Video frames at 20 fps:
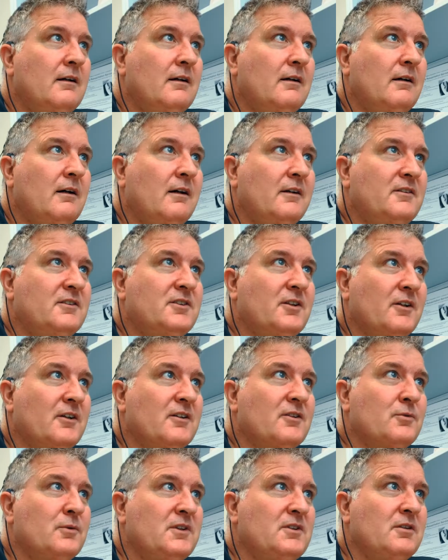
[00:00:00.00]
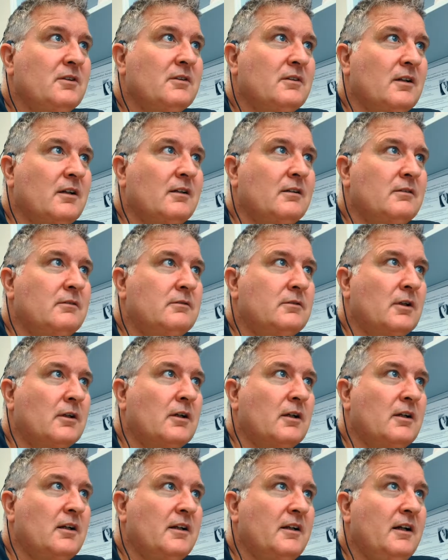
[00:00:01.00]
I just heard a switch on tone.
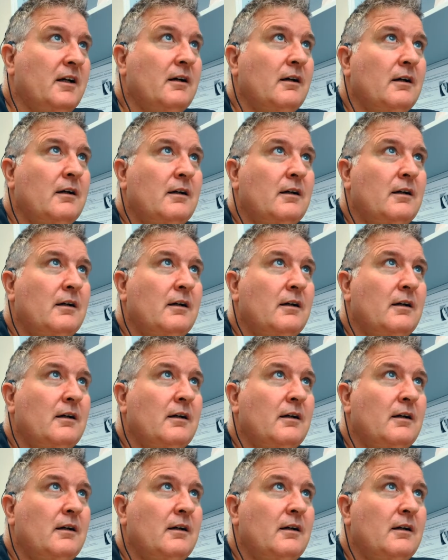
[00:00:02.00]
Da-da-da-da.